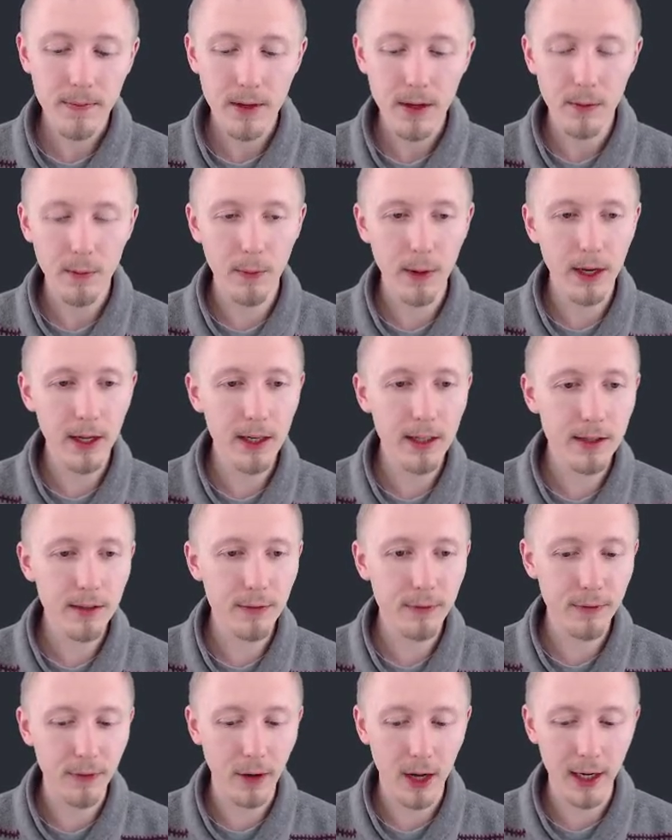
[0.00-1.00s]
we're going to
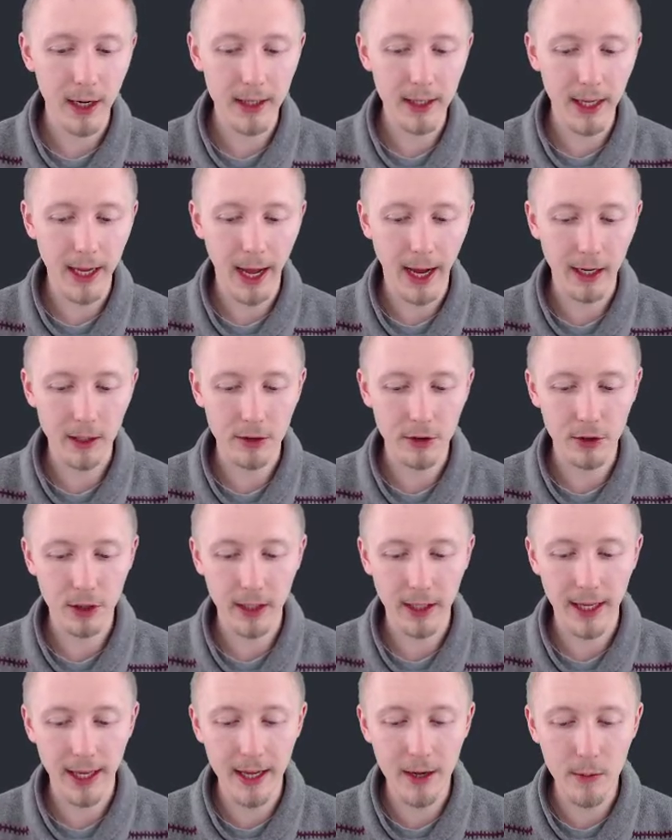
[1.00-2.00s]
define the extra
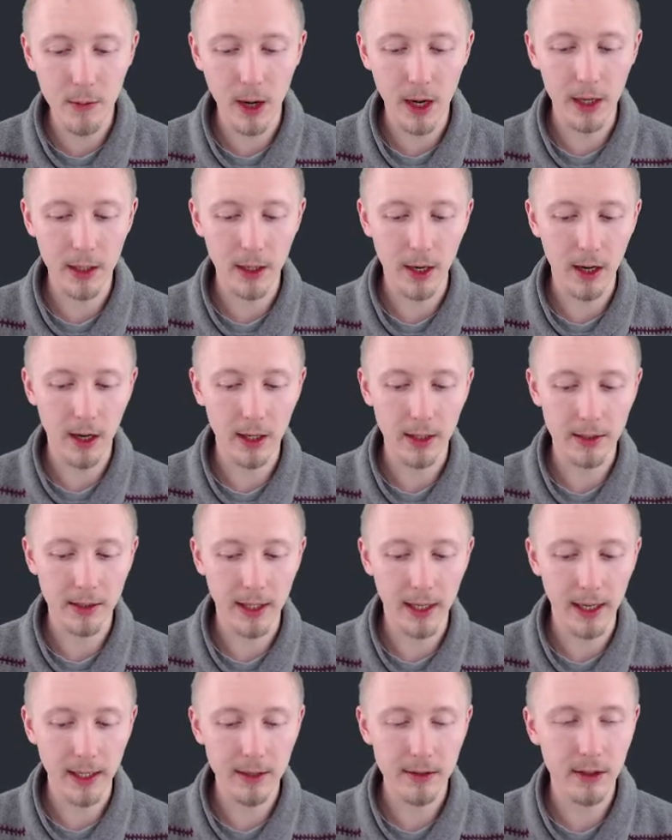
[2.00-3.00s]
keyword args here.